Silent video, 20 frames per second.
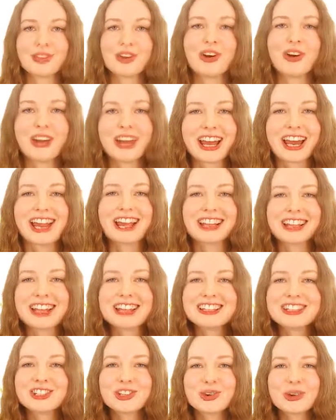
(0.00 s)
Okay,
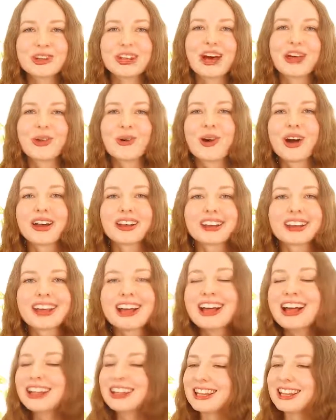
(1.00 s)
let's do another one.
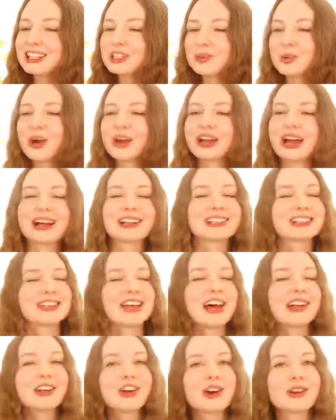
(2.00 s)
Let's work out
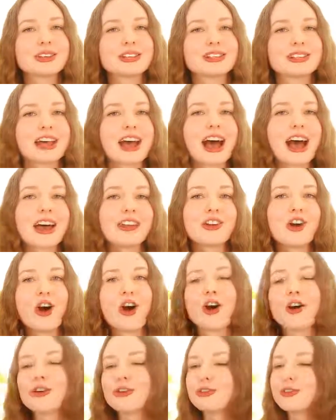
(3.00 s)
sine, cos, and tan
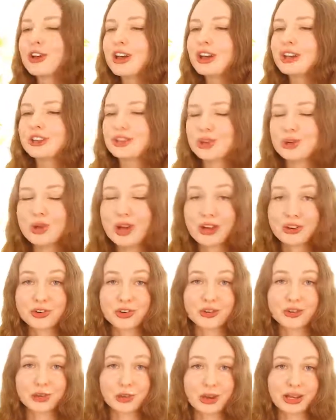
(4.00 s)
of two
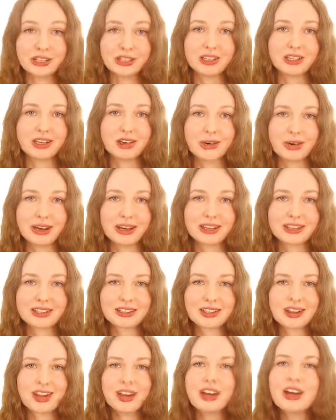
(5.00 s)
hundred twenty
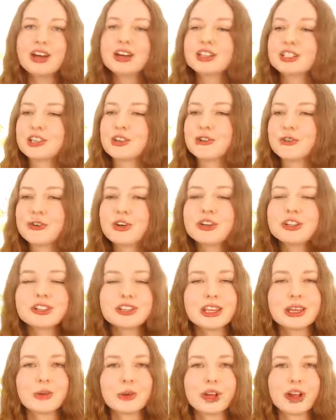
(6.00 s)
degrees. So first
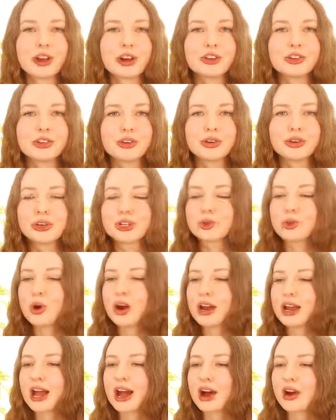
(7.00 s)
thing we got to do is
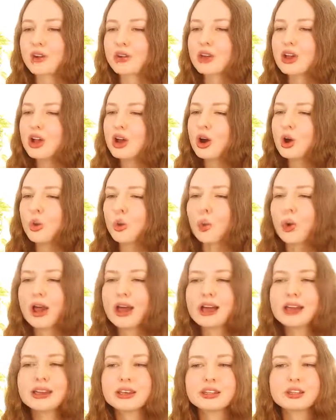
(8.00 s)
work out
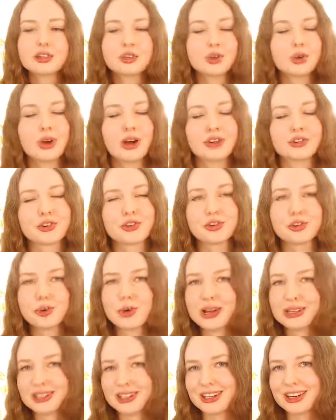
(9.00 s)
where is two hundred
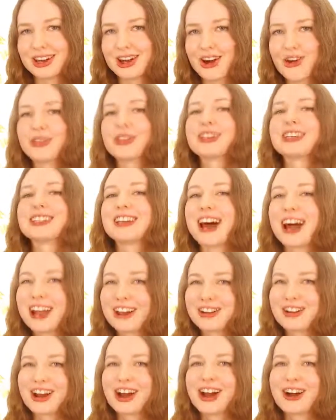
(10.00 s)
twenty on the
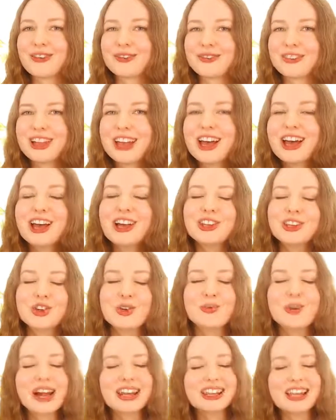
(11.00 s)
diagram.
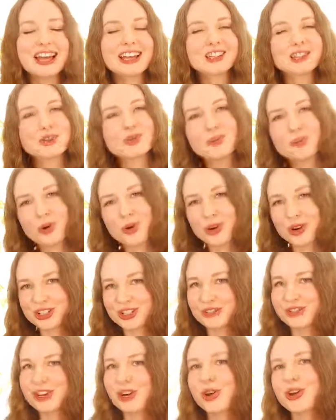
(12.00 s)
You might like to pause
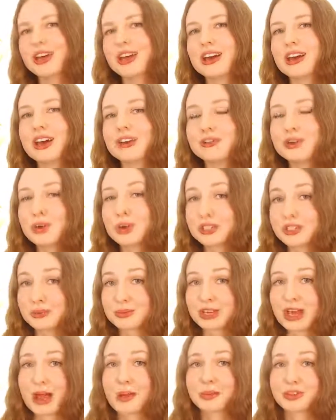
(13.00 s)
the video here if you want
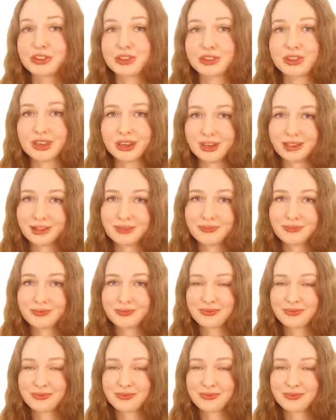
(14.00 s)
some time to think.